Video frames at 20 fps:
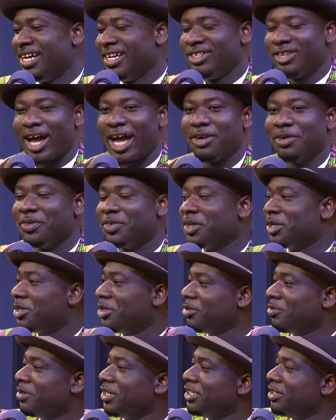Yeah, I don't think
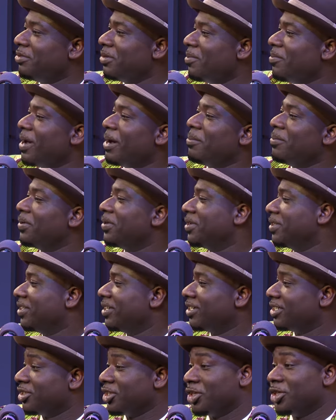you really remember
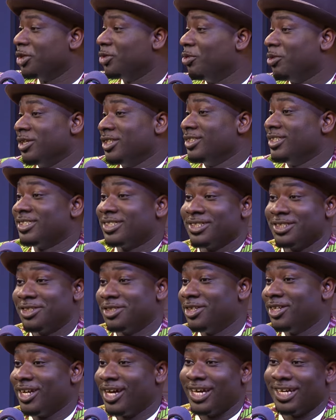the good ones
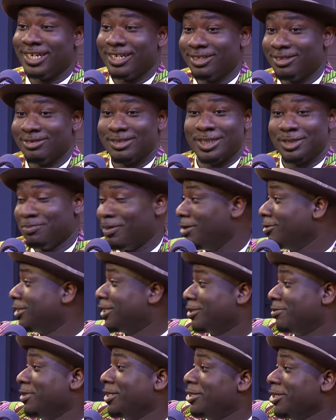because you're like, it's supposed to be